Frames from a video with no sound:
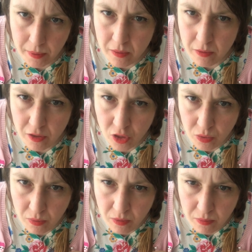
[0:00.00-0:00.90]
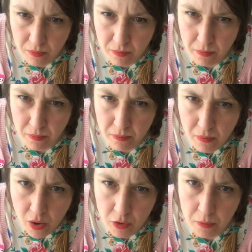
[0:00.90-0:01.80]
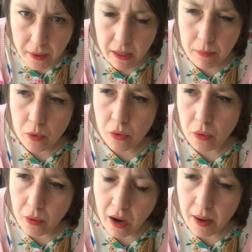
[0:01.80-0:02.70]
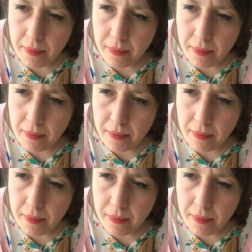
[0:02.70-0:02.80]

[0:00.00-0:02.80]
but most people,